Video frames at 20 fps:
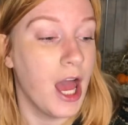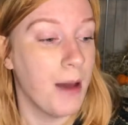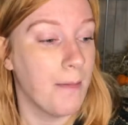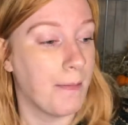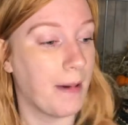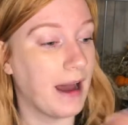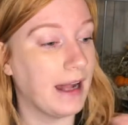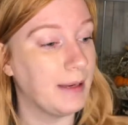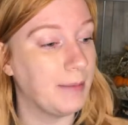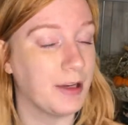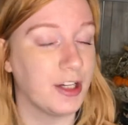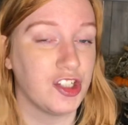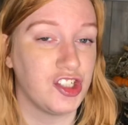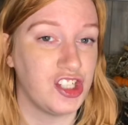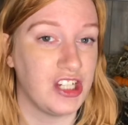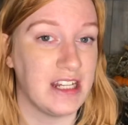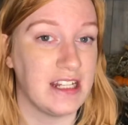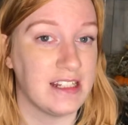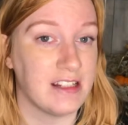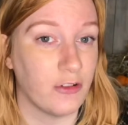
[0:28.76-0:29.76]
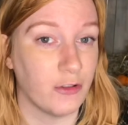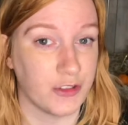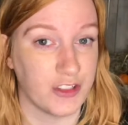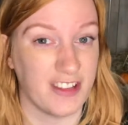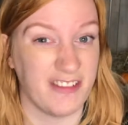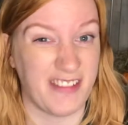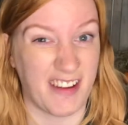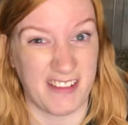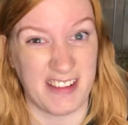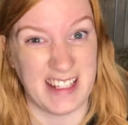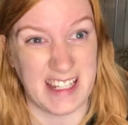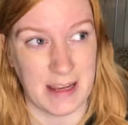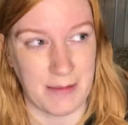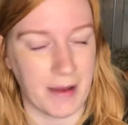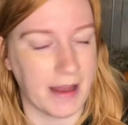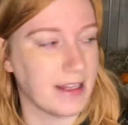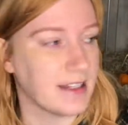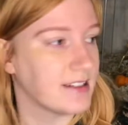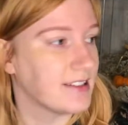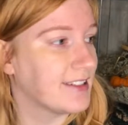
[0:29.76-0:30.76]
partly because she's also very
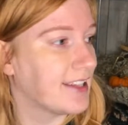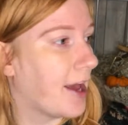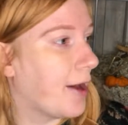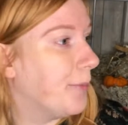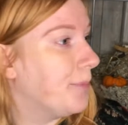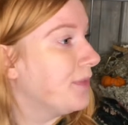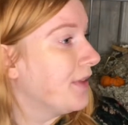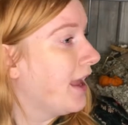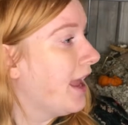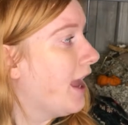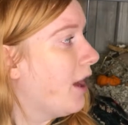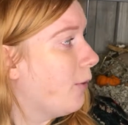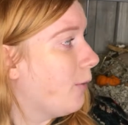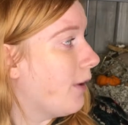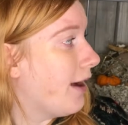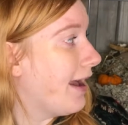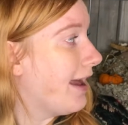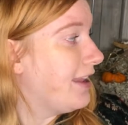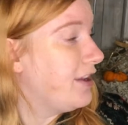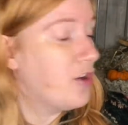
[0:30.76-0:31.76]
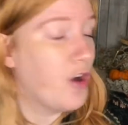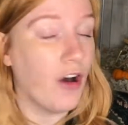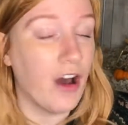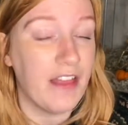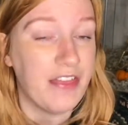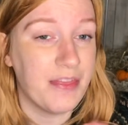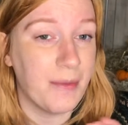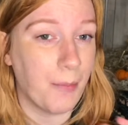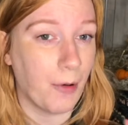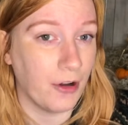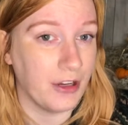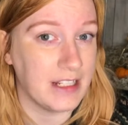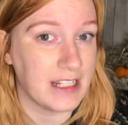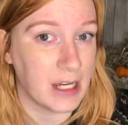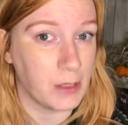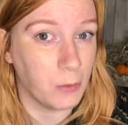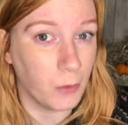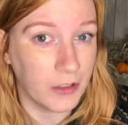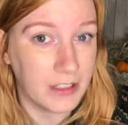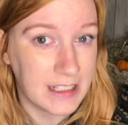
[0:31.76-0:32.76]
timid. So we're not at the point
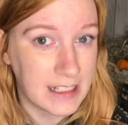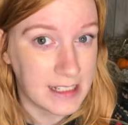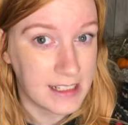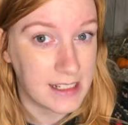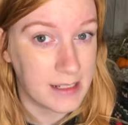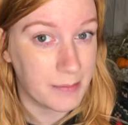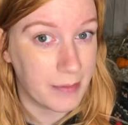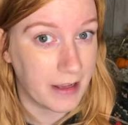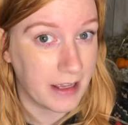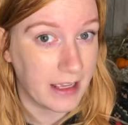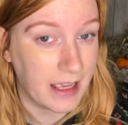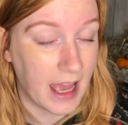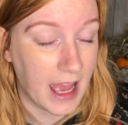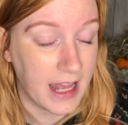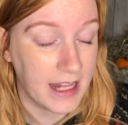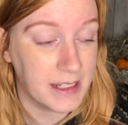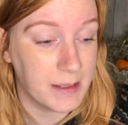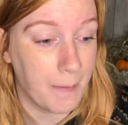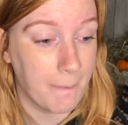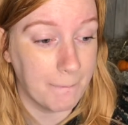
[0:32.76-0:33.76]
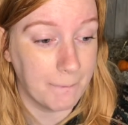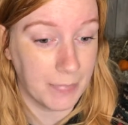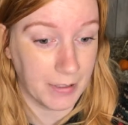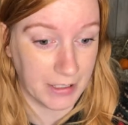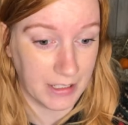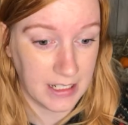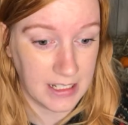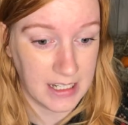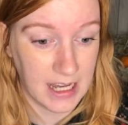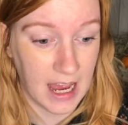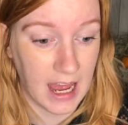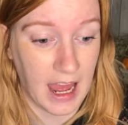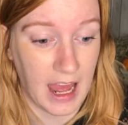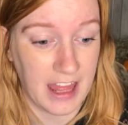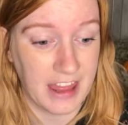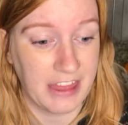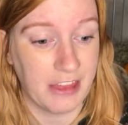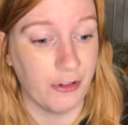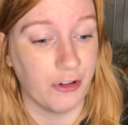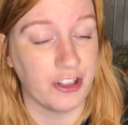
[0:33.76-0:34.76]
I wanted to be yet, but
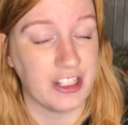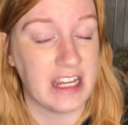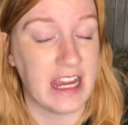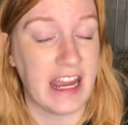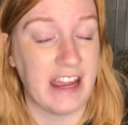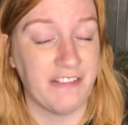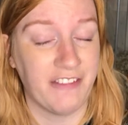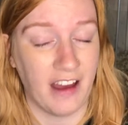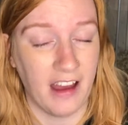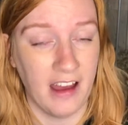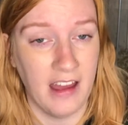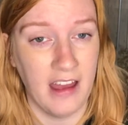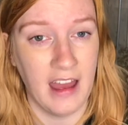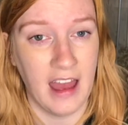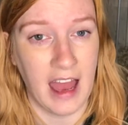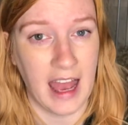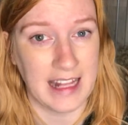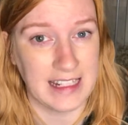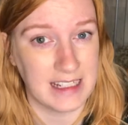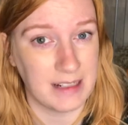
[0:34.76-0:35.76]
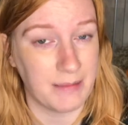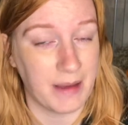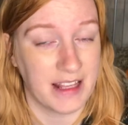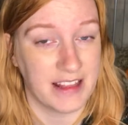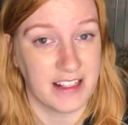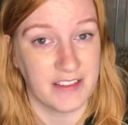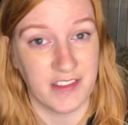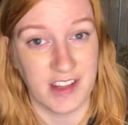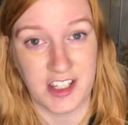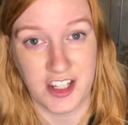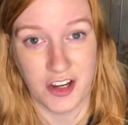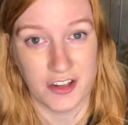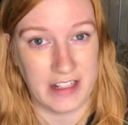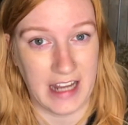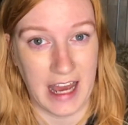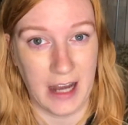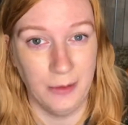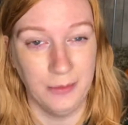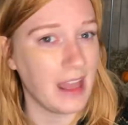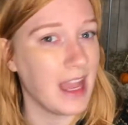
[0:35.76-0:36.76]
I thought if I didn't make this video
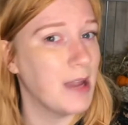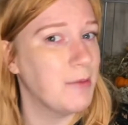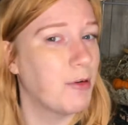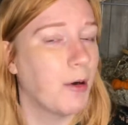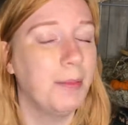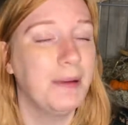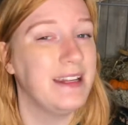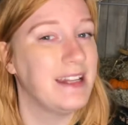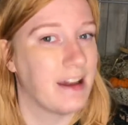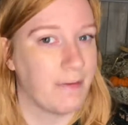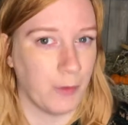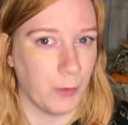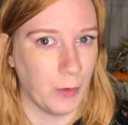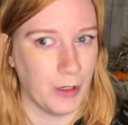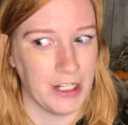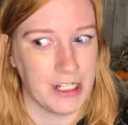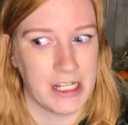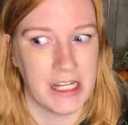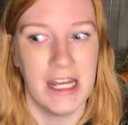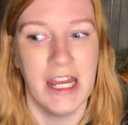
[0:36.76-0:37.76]
now, I probably never would.